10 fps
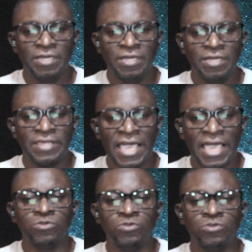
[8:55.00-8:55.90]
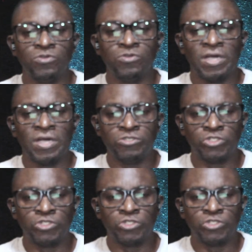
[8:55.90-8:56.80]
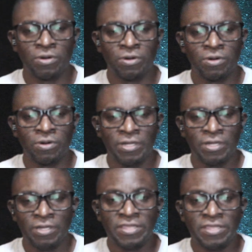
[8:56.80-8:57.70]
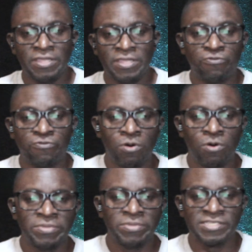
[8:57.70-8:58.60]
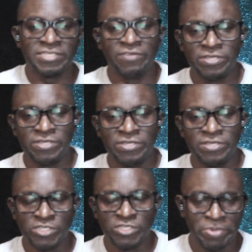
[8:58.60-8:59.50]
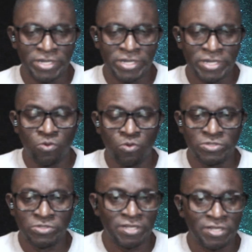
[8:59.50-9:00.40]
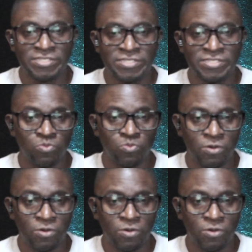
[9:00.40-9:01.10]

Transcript: they have to ensure they perform their safety inspections or checklists as well.